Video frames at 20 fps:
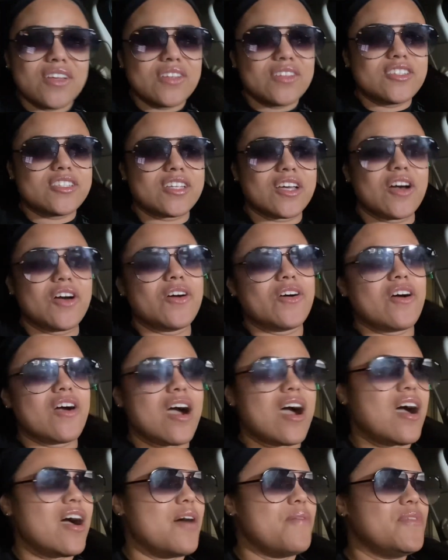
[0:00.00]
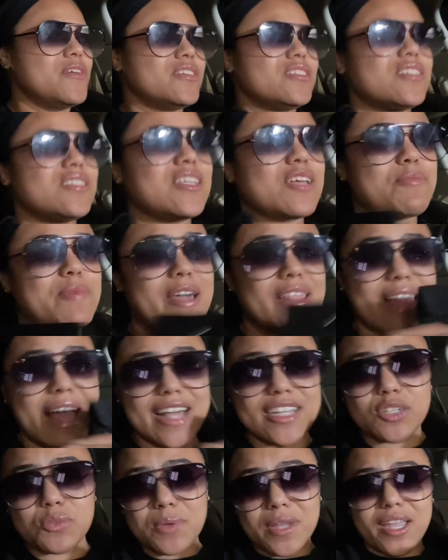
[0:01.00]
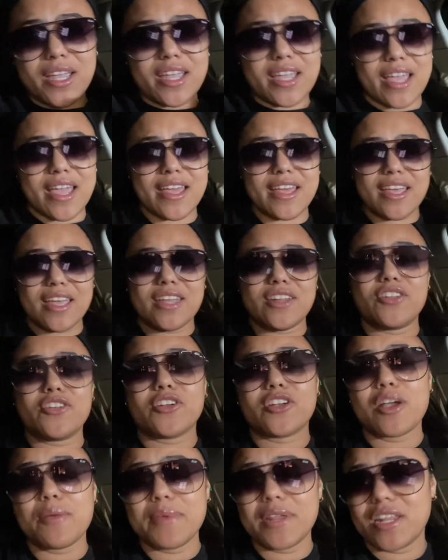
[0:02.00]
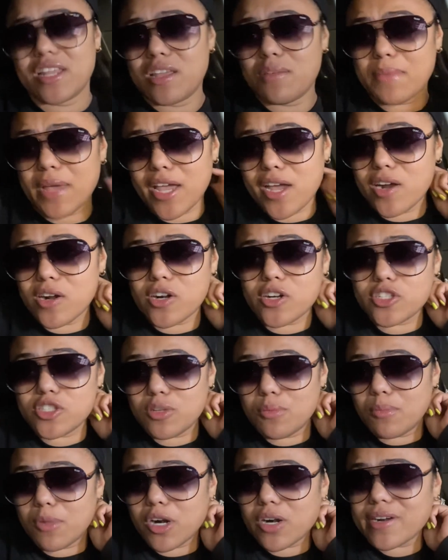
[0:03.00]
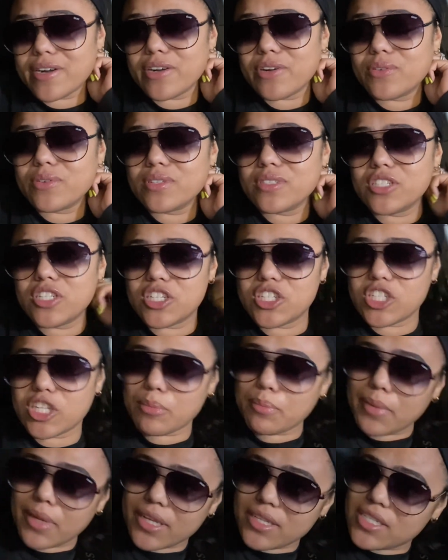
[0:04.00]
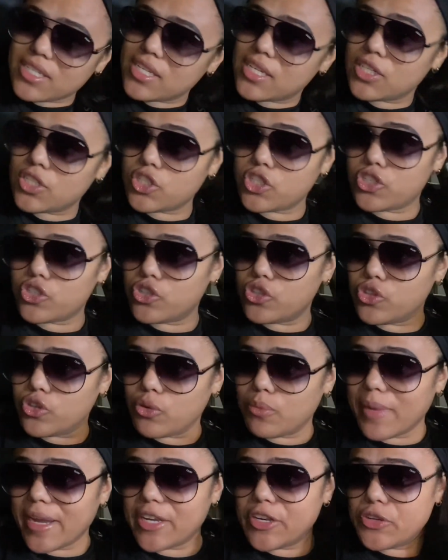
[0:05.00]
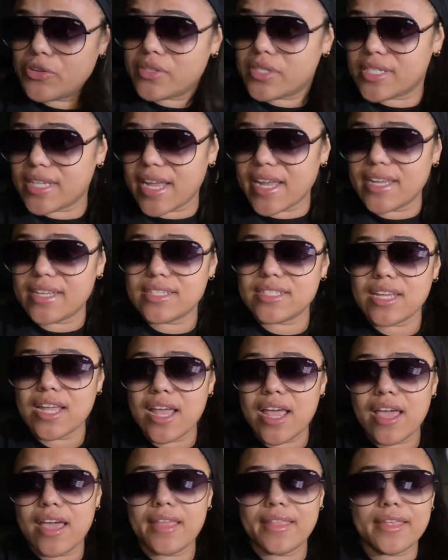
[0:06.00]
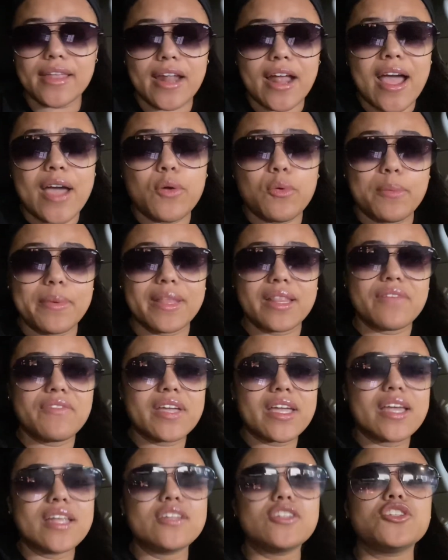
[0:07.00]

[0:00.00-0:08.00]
So this is like my last week, and they're coming to get my car tomorrow to ship it to my new state that I will be living in.